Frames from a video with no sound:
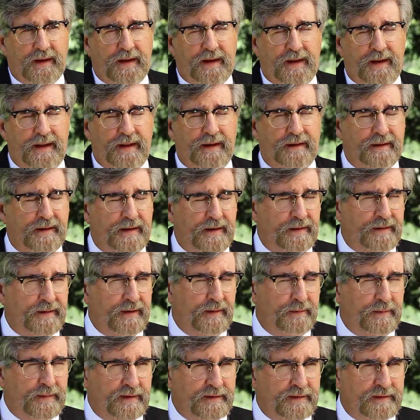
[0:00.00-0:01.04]
And in
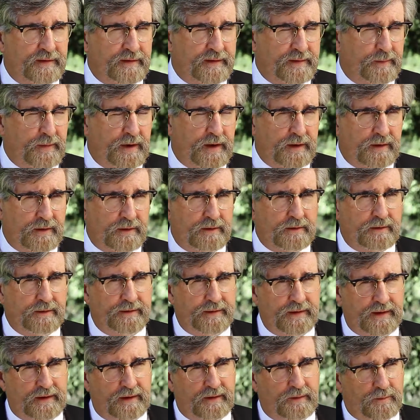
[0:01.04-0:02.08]
their business model,
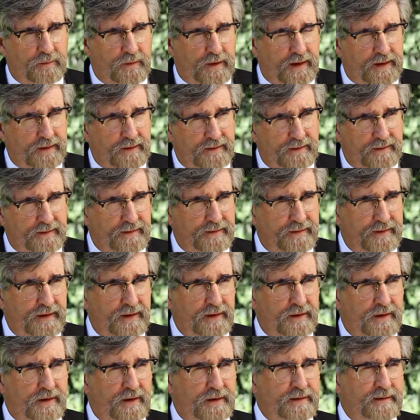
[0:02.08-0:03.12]
the writer, the
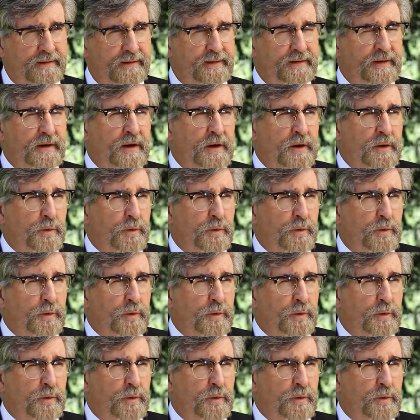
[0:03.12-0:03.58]
artist,